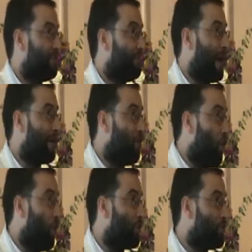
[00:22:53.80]
If
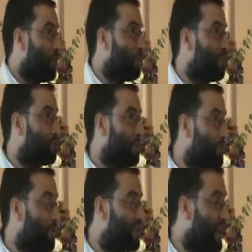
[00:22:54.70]
by law you want me
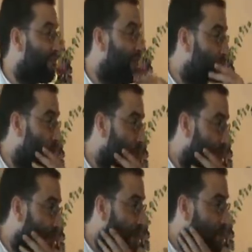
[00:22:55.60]
to remove the Catholic
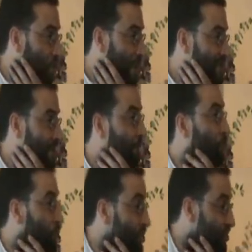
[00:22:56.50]
word there, I call
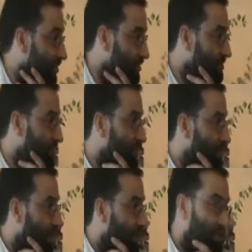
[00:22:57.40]
myself Christian.
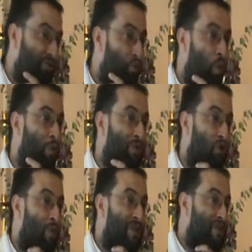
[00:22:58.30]
If you don't want
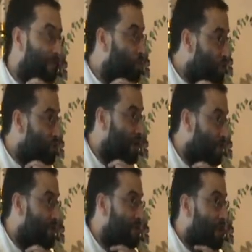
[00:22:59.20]
me to call myself
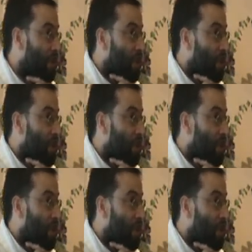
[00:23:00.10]
Christian,